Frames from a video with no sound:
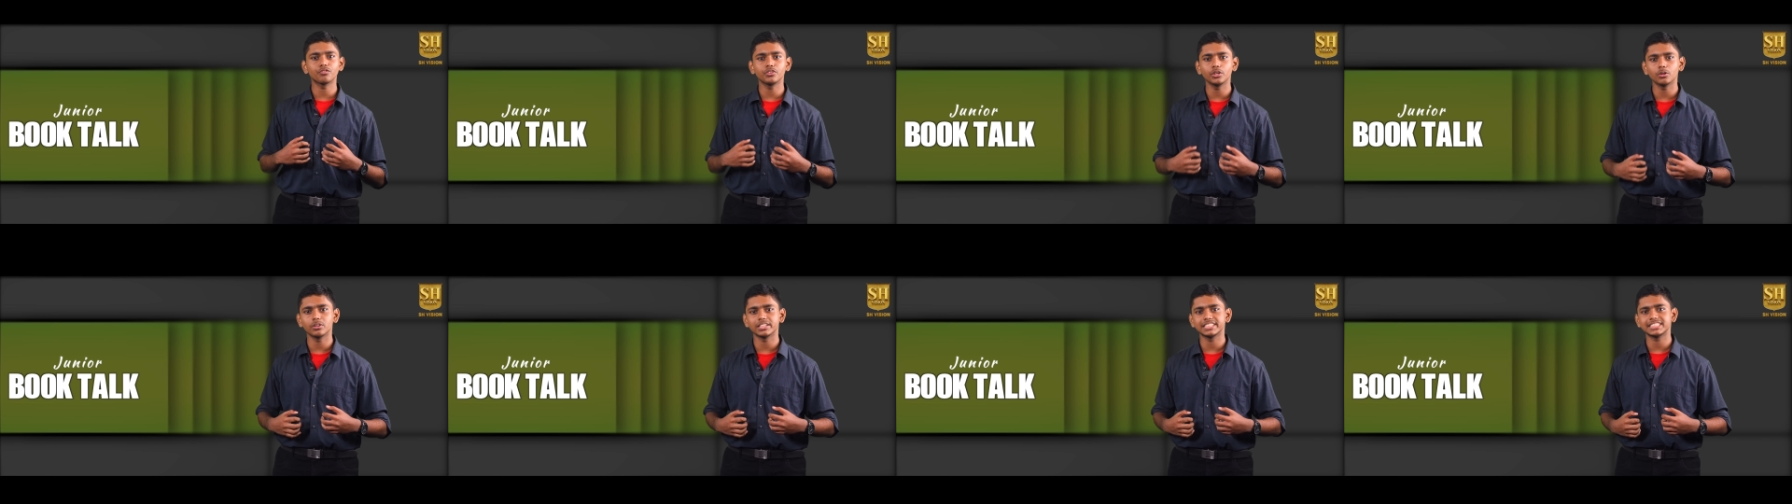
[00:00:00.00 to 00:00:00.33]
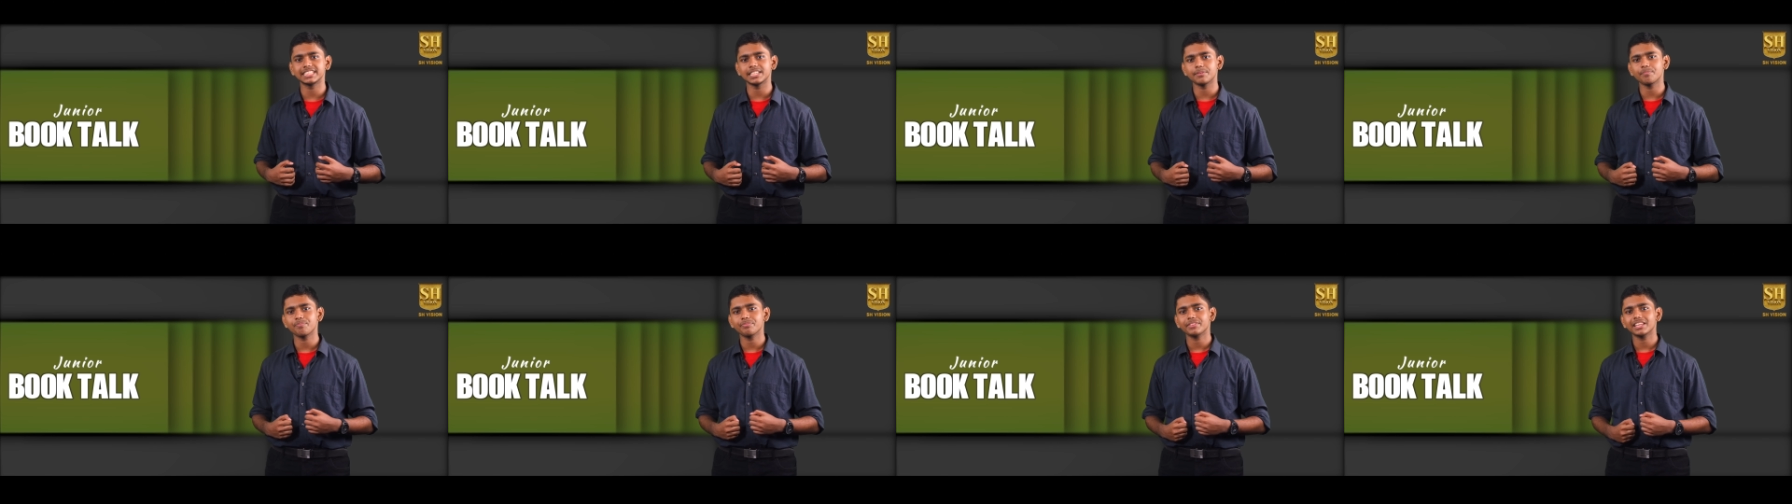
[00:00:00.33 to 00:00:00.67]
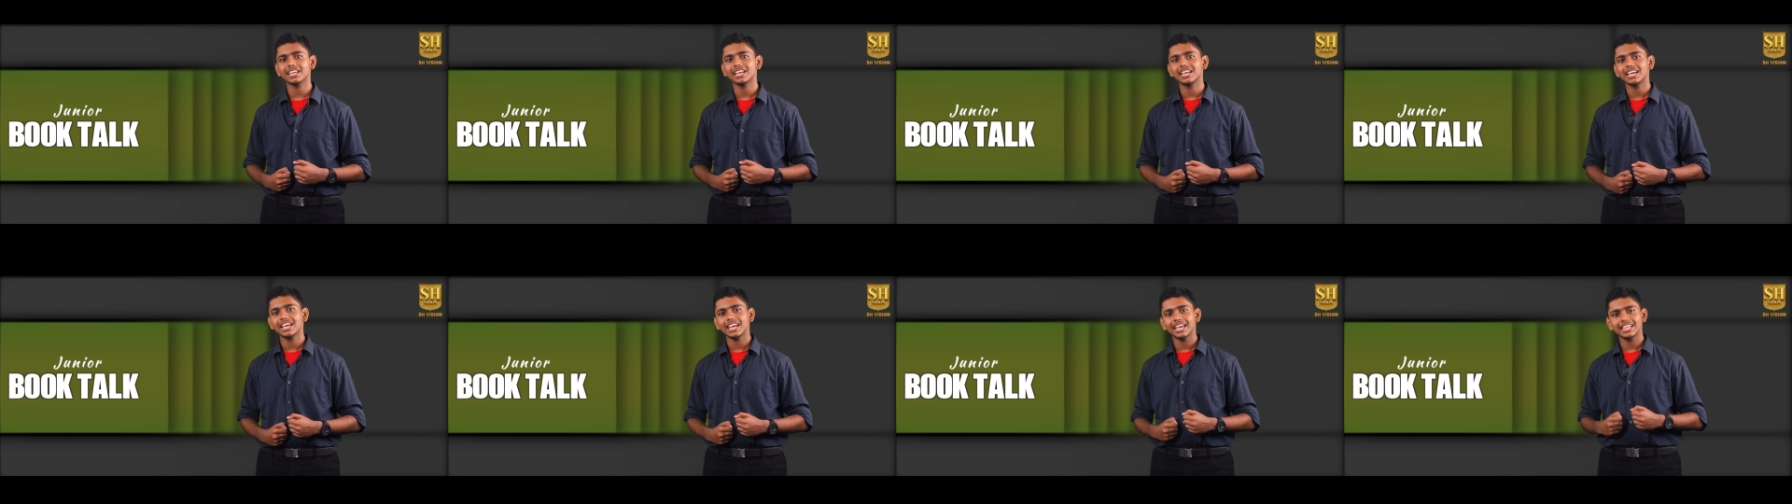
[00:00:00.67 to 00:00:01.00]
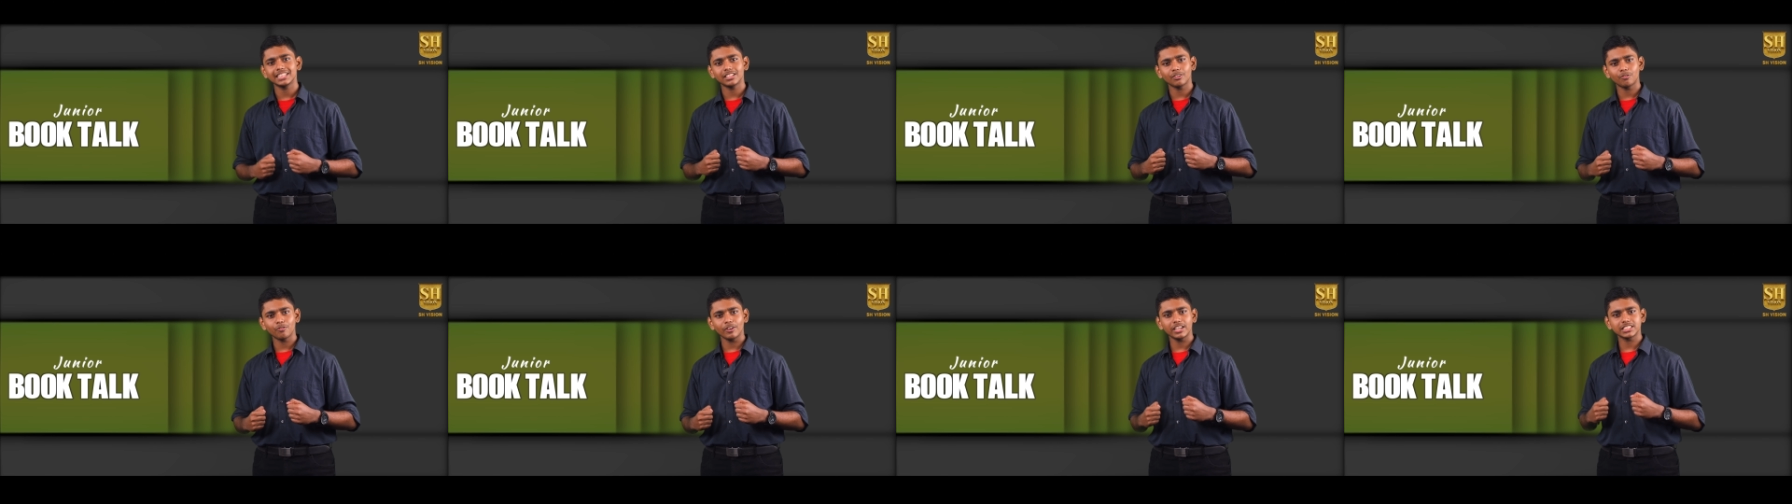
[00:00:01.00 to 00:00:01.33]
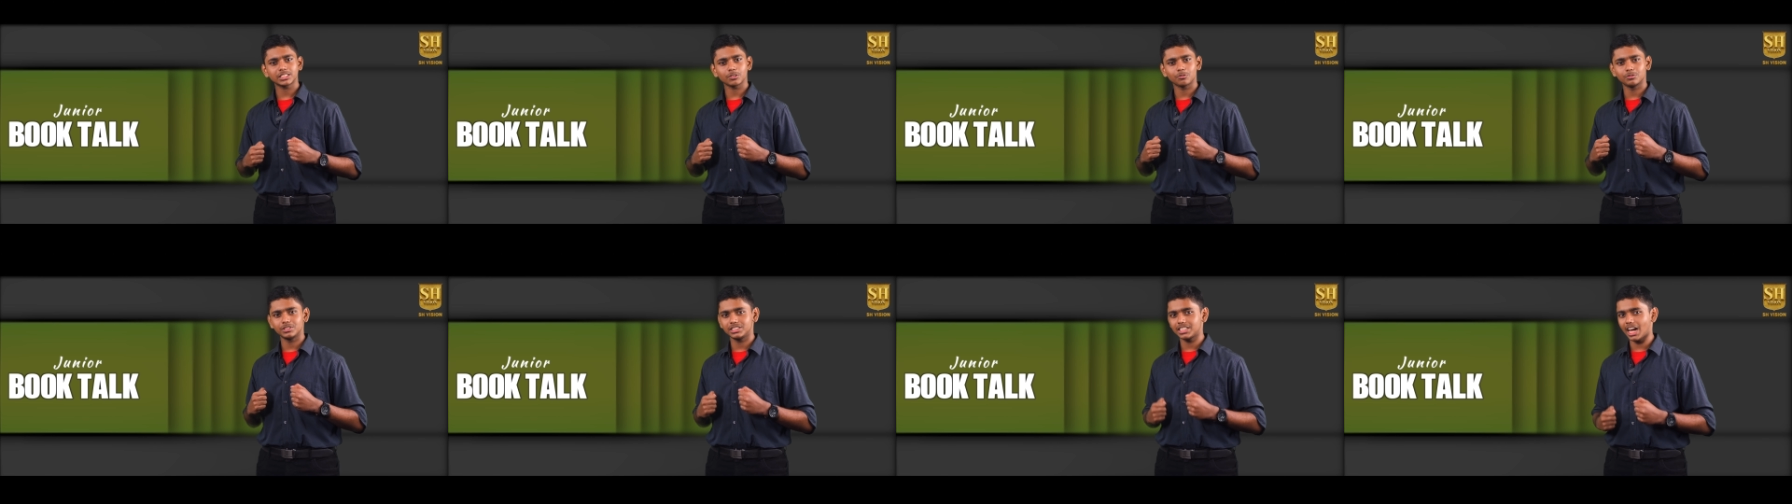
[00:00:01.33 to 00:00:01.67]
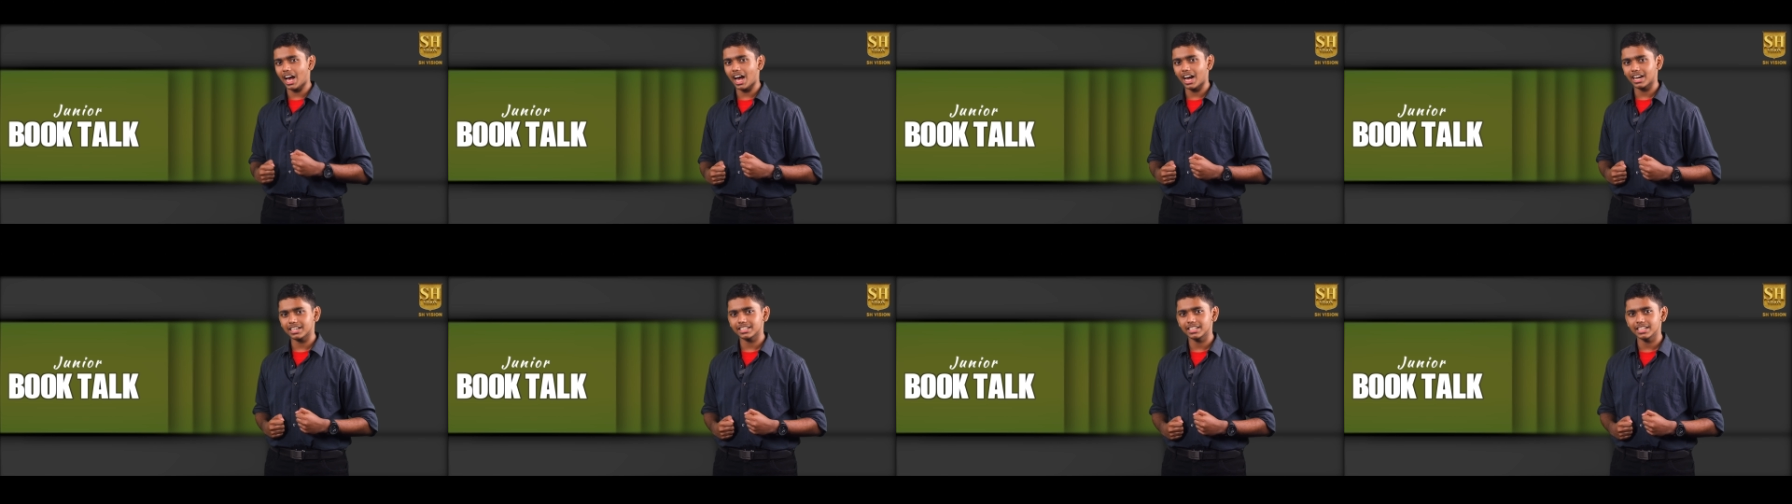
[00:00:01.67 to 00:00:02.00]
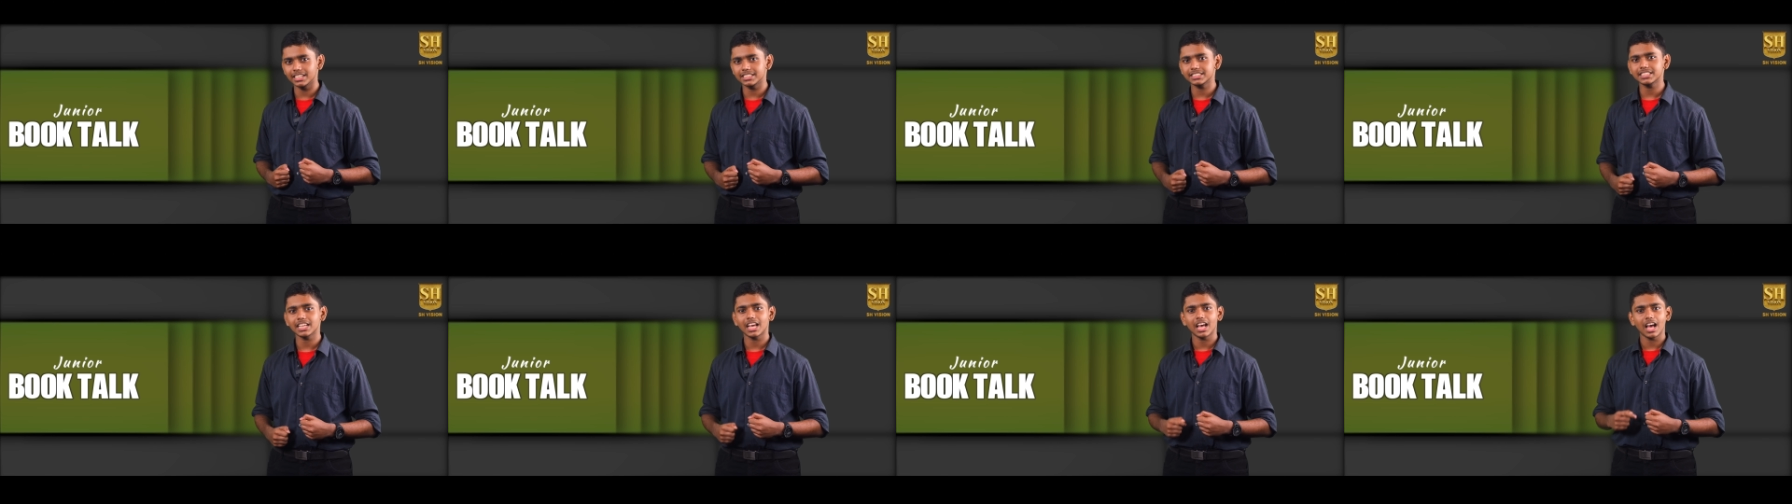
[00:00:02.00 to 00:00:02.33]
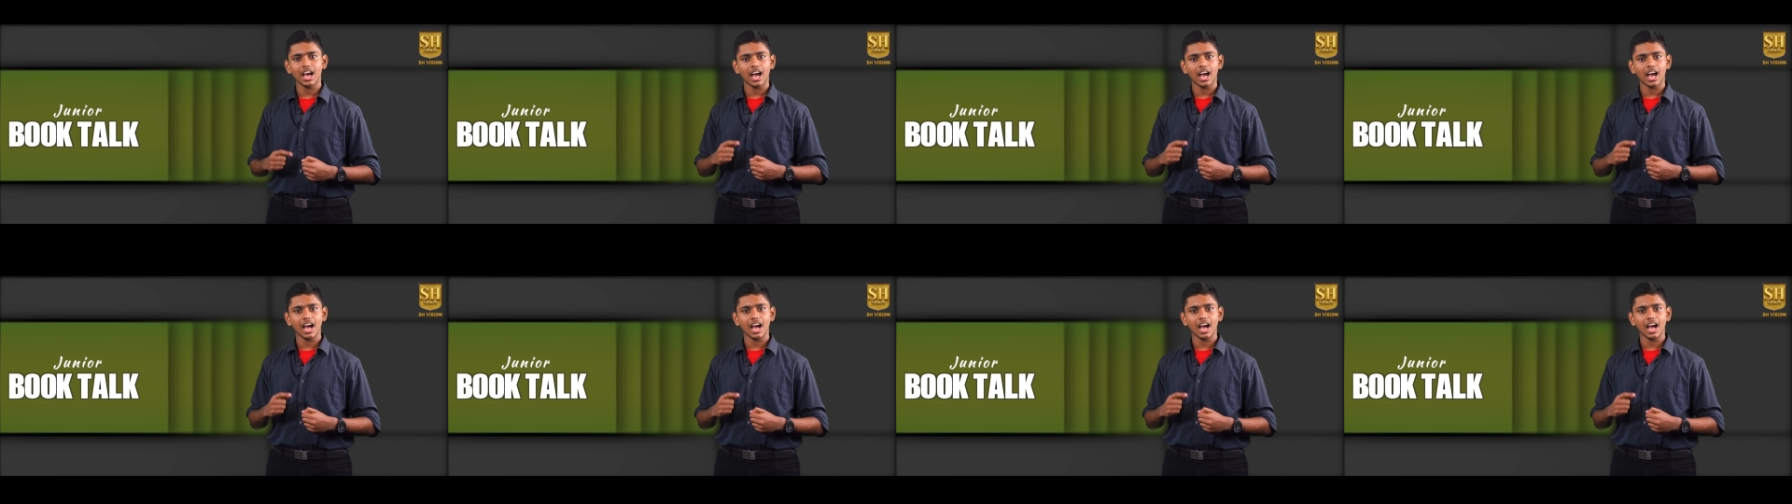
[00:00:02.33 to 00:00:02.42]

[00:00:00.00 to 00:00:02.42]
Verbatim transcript: unity in the face of darkness.